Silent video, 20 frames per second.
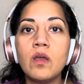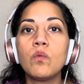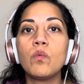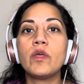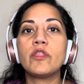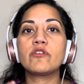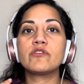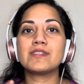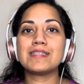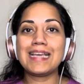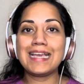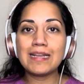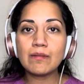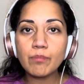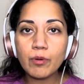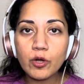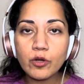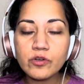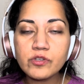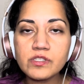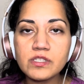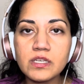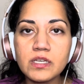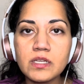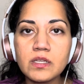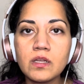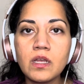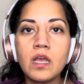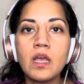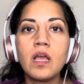whether it's in
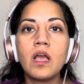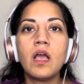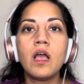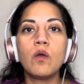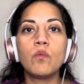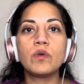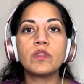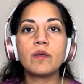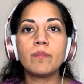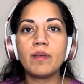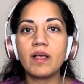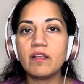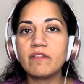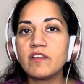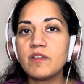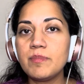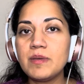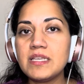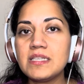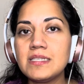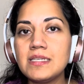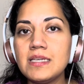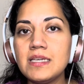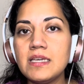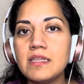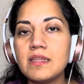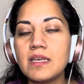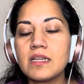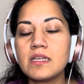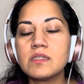person with a pelvic
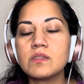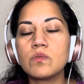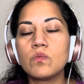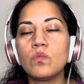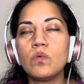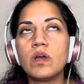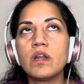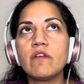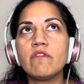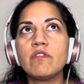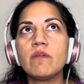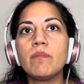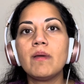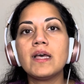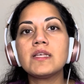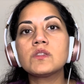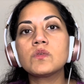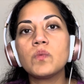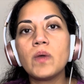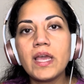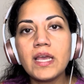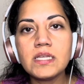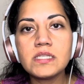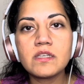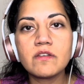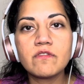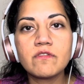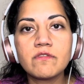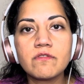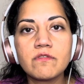PT, that is one of the best ways of